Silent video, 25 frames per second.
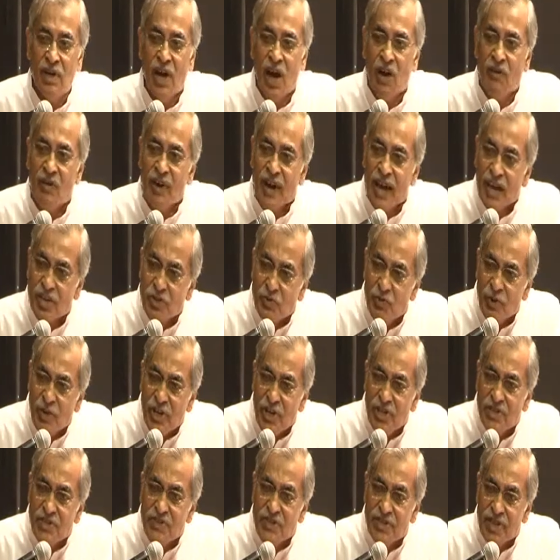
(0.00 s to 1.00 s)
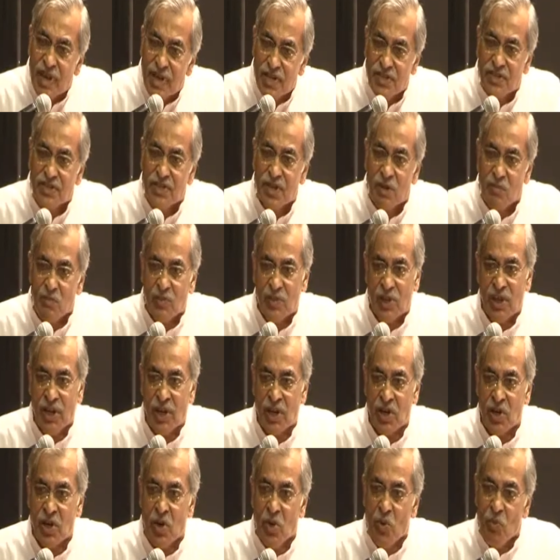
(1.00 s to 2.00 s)
Our experience says
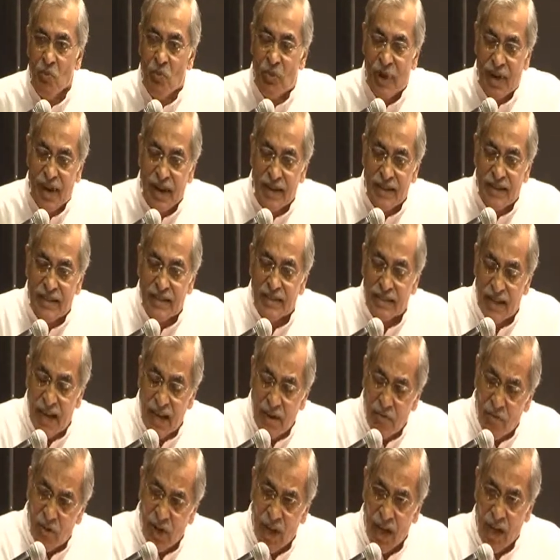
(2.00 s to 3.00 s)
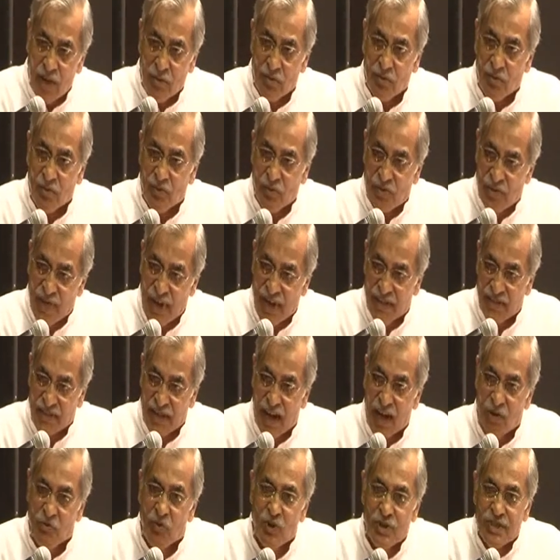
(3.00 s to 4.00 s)
something. But at the same time, yes,
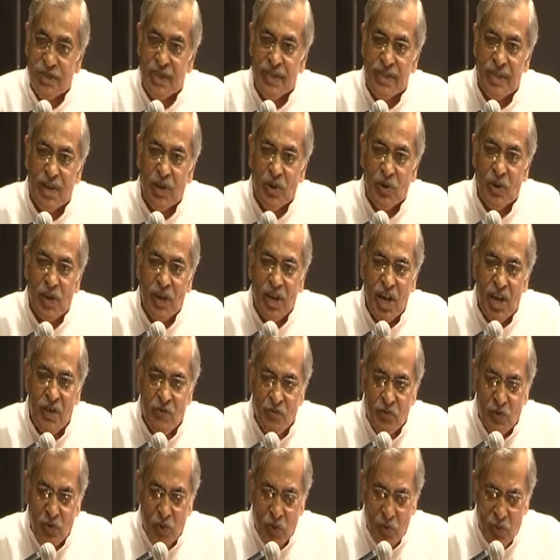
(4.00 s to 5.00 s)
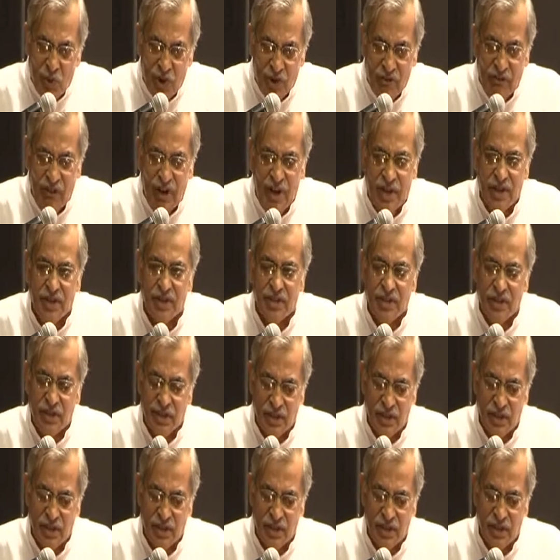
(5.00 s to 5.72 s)
I would say then, if human right